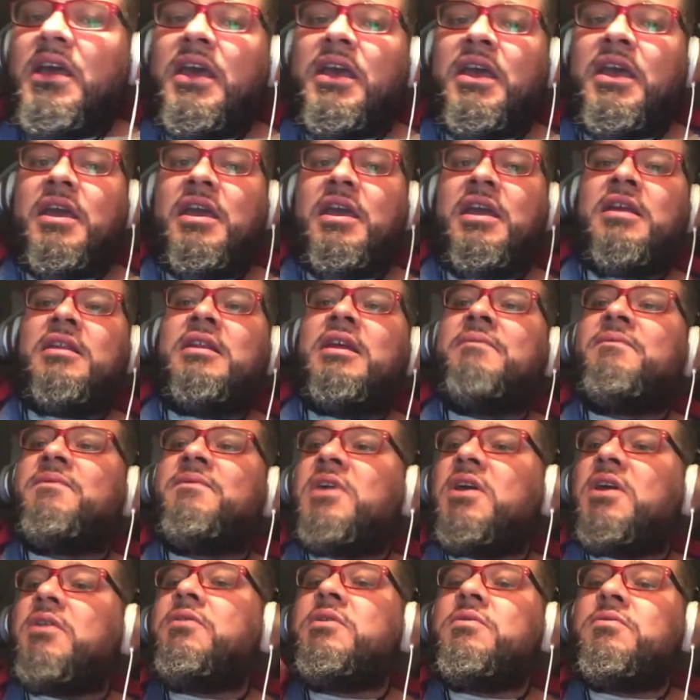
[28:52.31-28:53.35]
And
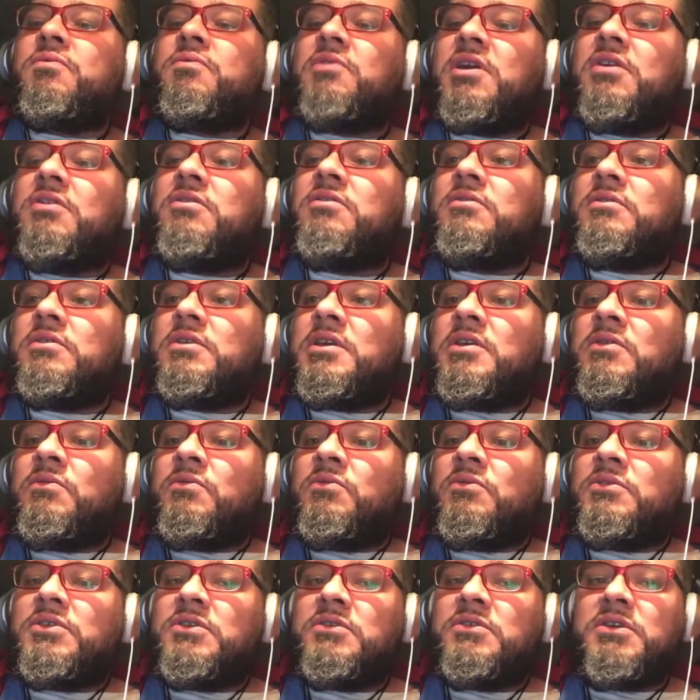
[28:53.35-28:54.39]
very rarely
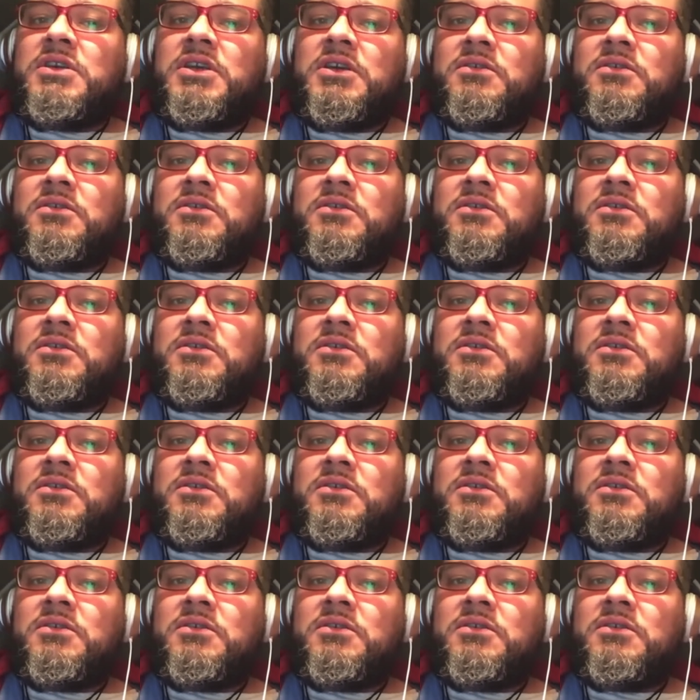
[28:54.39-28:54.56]
will you